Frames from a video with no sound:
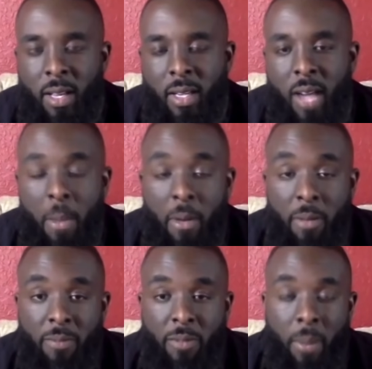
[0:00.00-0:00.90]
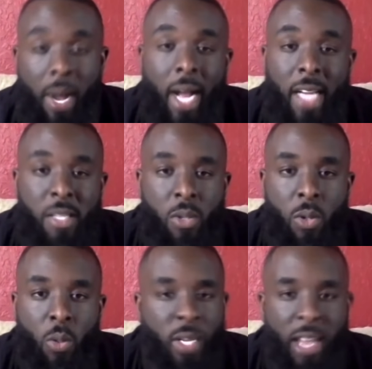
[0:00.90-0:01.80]
coming from my high
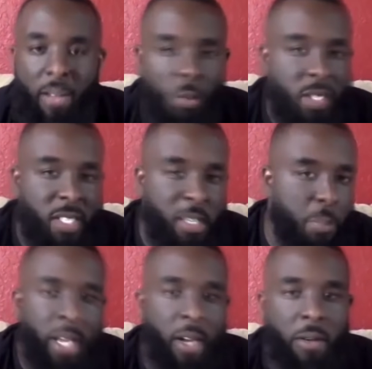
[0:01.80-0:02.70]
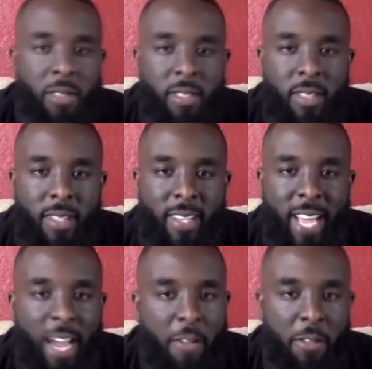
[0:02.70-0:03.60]
school, we never went to the playoffs
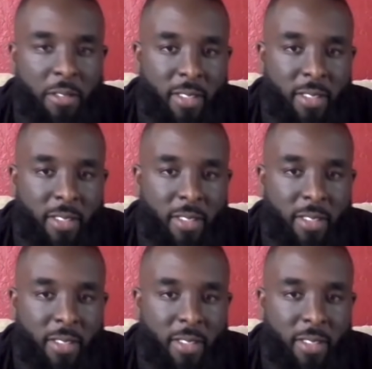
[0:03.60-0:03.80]
ever.